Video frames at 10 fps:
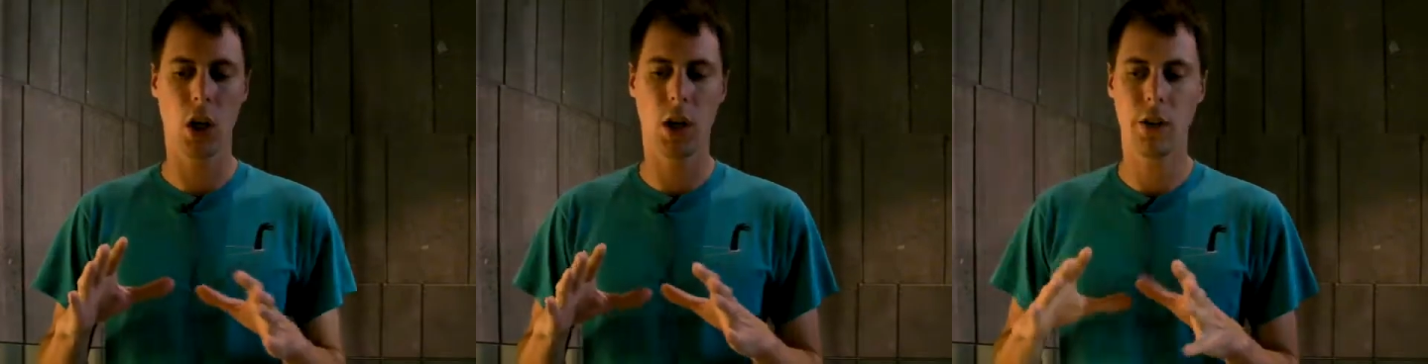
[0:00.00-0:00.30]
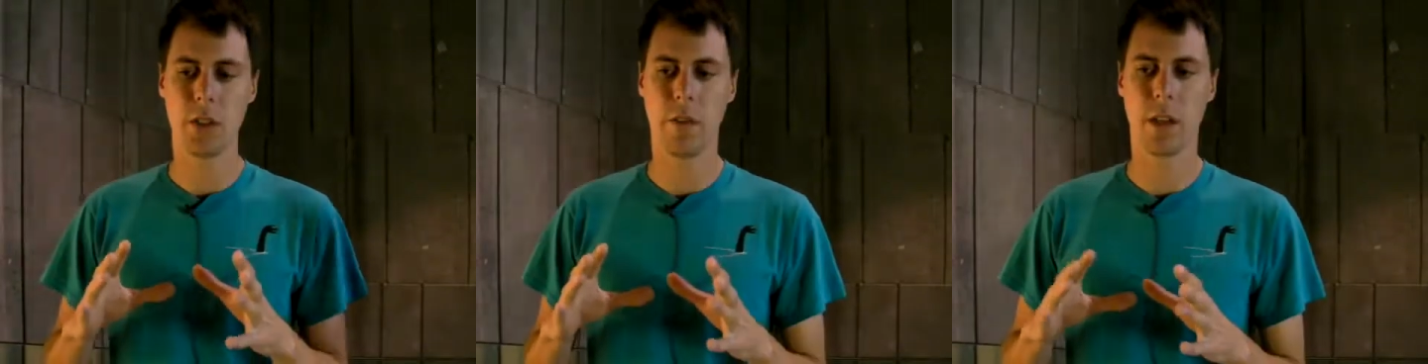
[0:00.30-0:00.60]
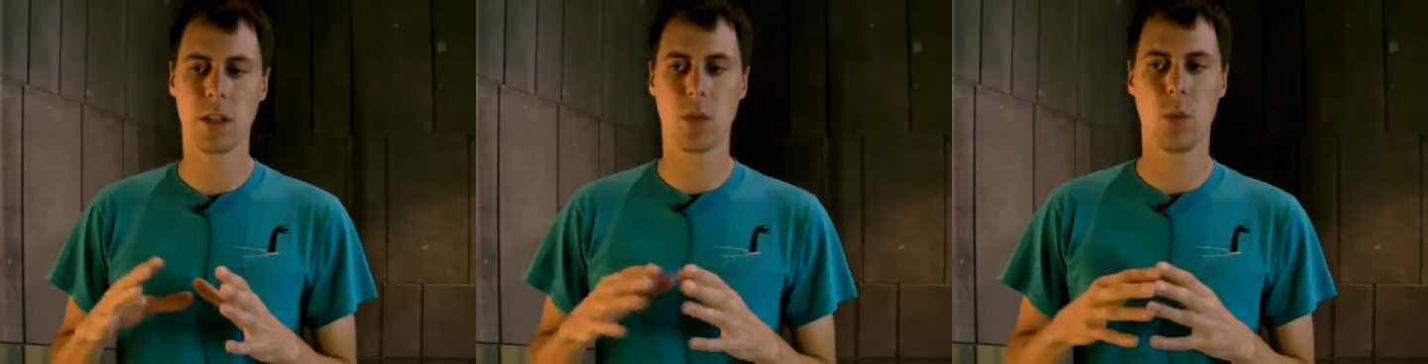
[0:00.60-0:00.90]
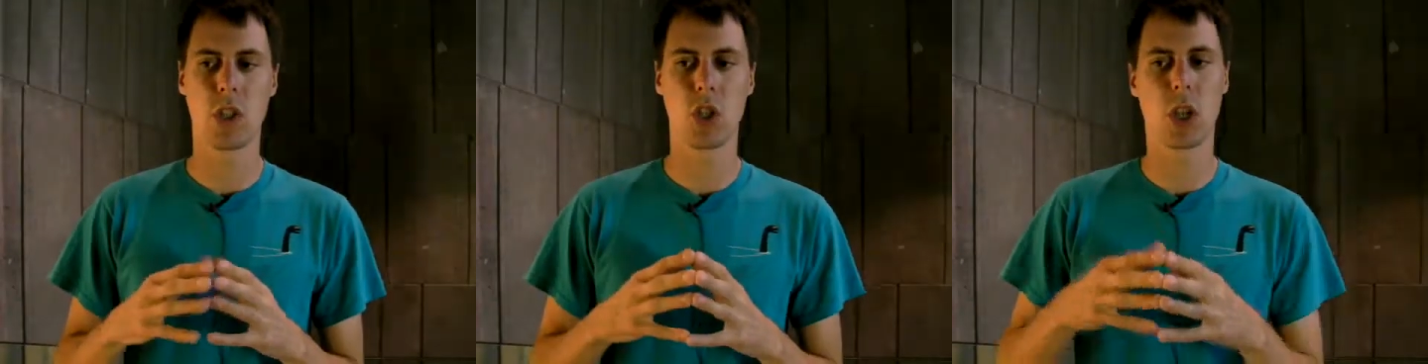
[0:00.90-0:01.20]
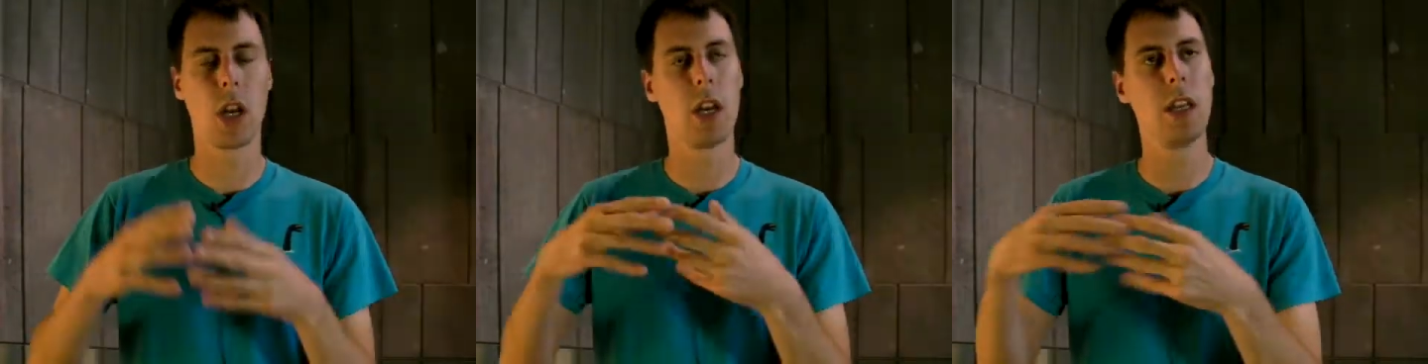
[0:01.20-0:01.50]
artifacts which
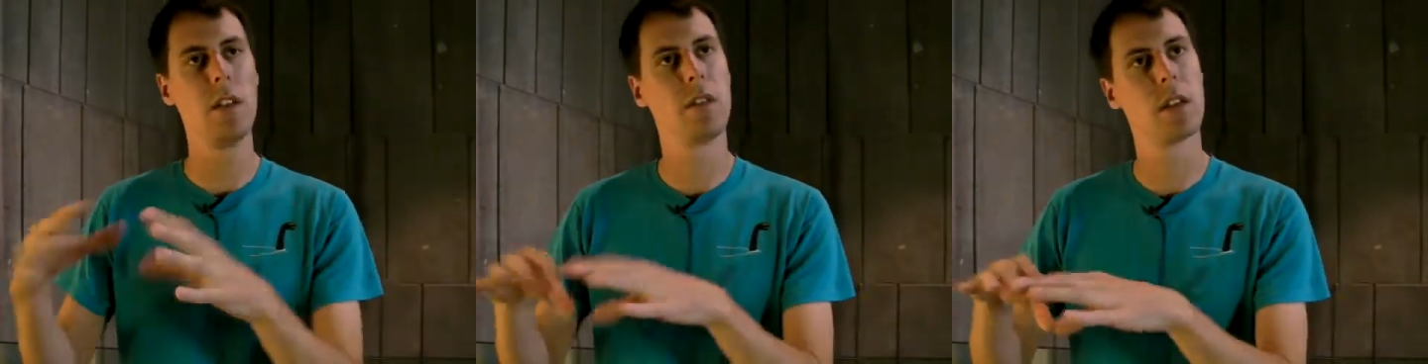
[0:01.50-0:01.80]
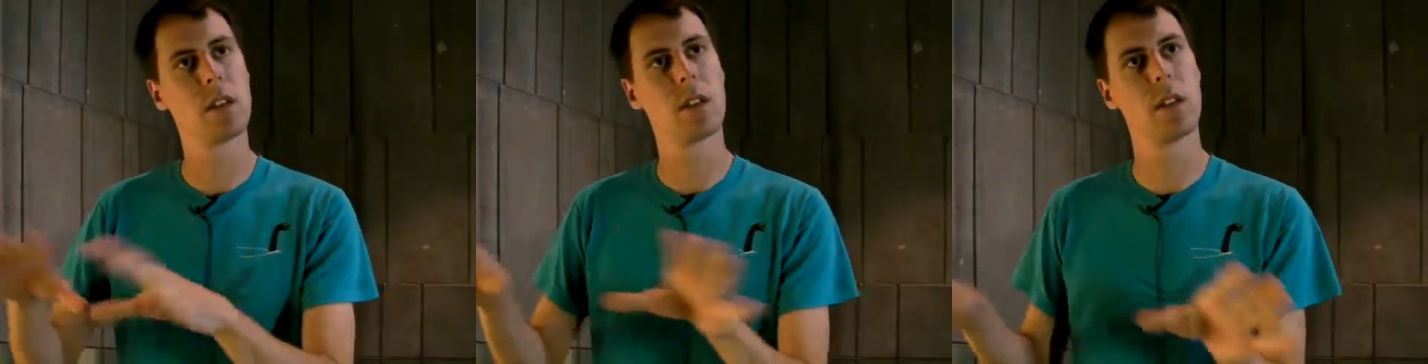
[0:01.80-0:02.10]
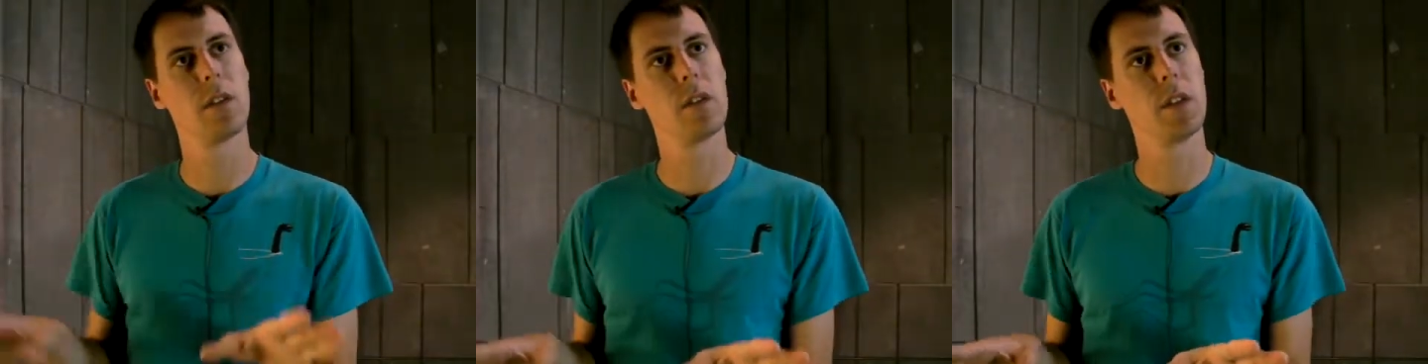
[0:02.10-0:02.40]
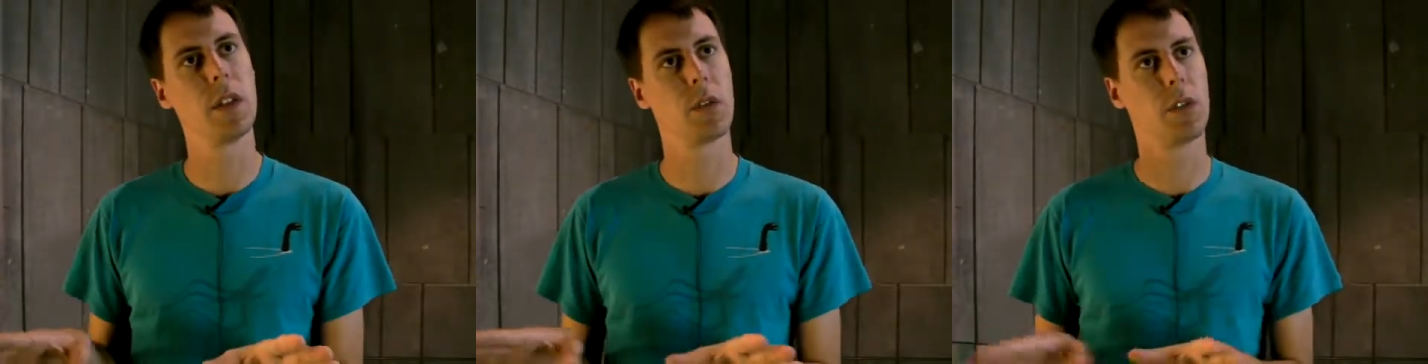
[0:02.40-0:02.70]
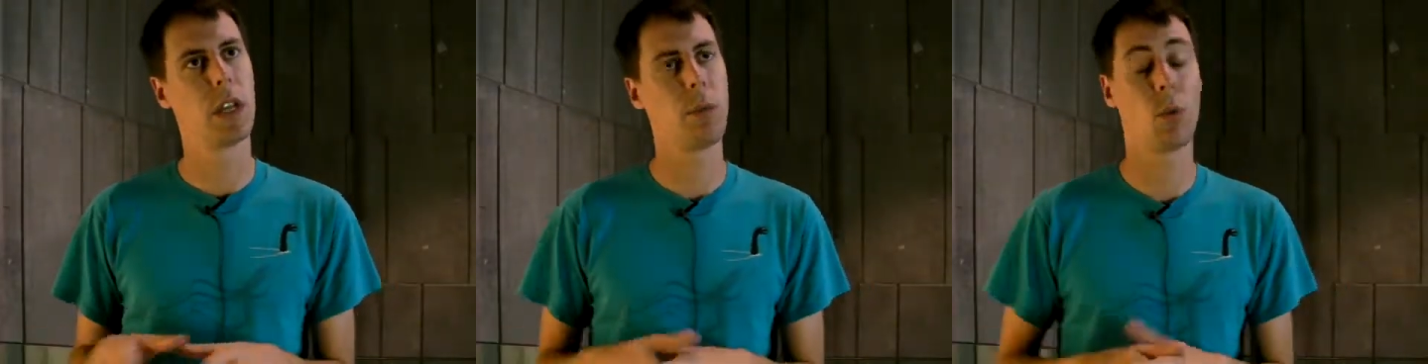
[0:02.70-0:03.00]
leave the sphere of
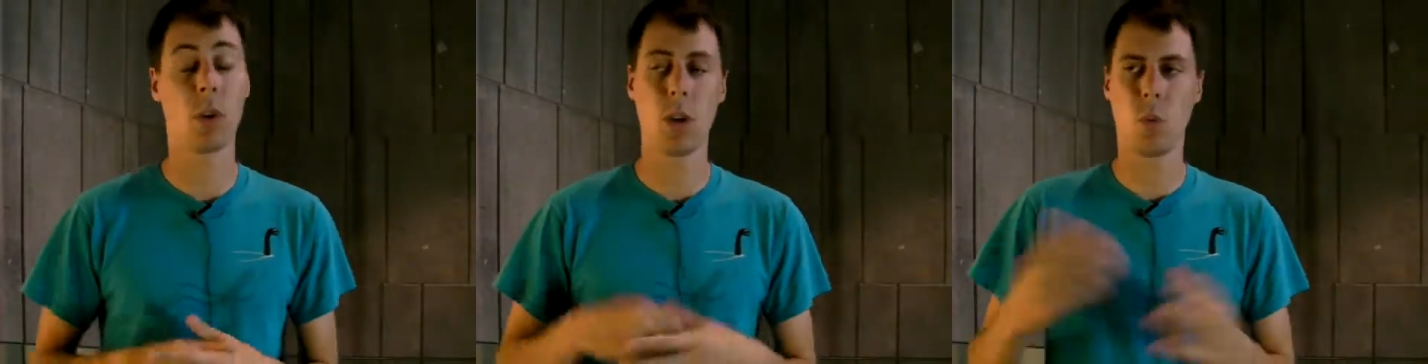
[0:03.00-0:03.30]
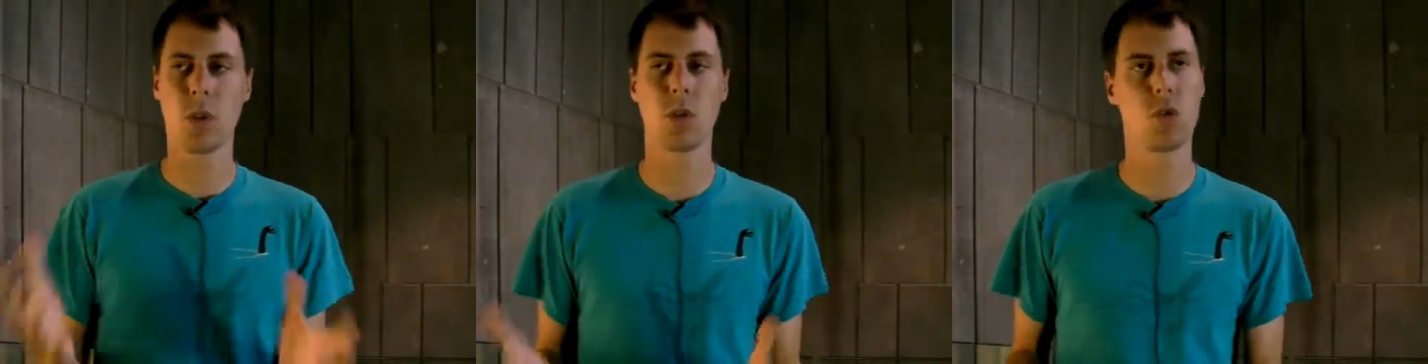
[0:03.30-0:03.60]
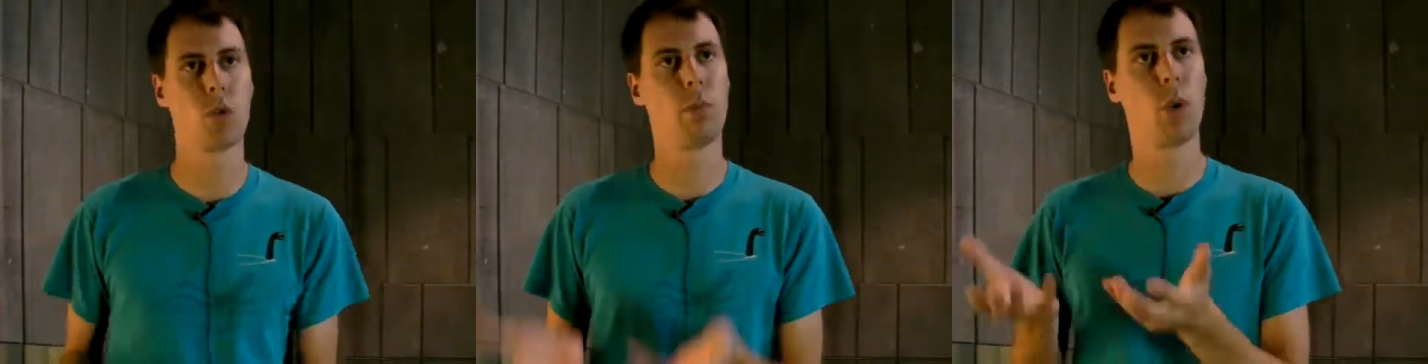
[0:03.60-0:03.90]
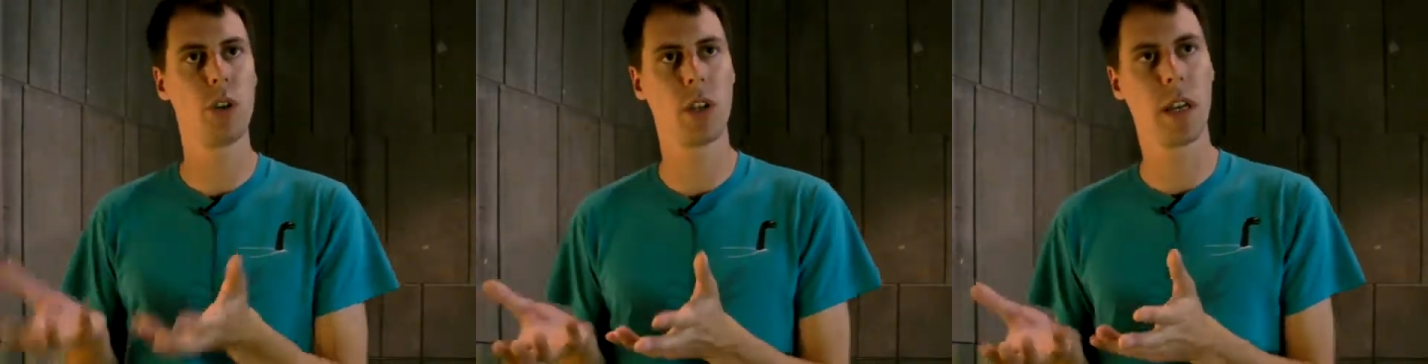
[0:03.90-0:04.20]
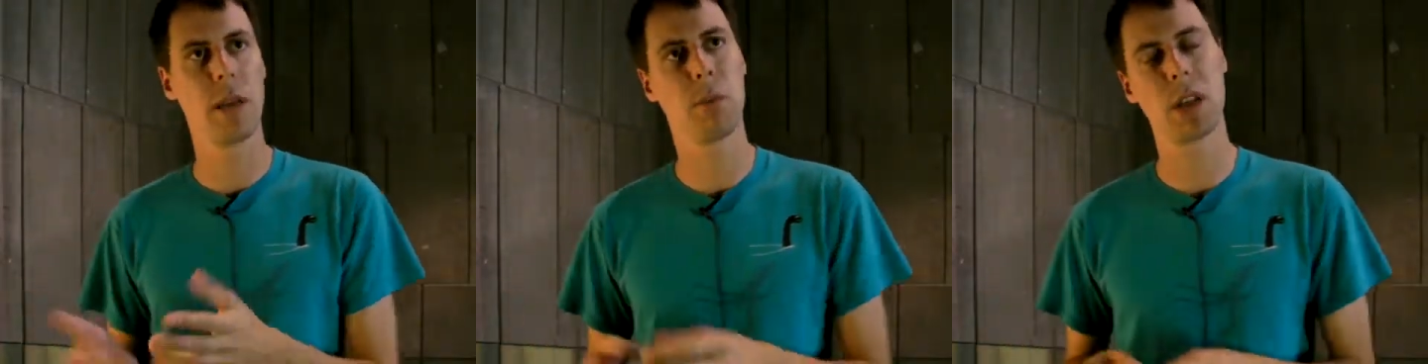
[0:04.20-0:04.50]
the game or want to support the
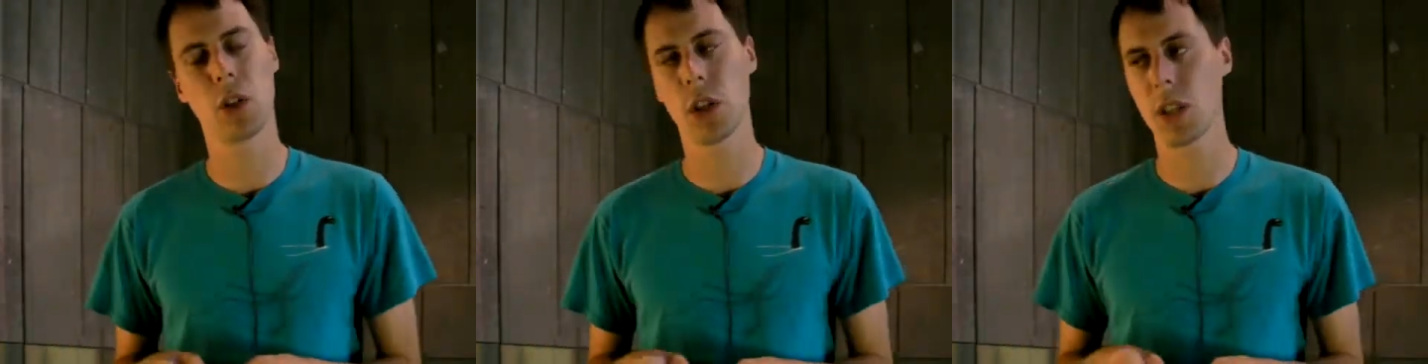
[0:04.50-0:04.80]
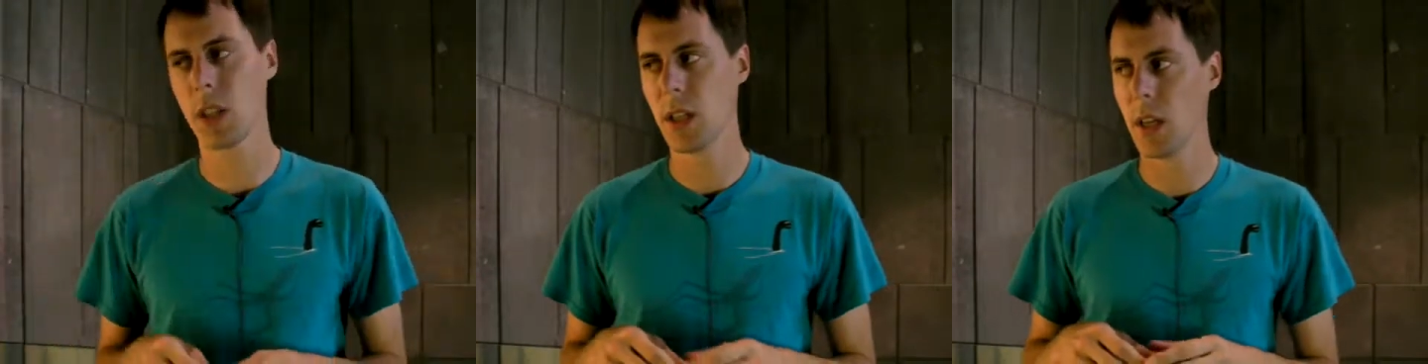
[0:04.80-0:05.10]
game, but not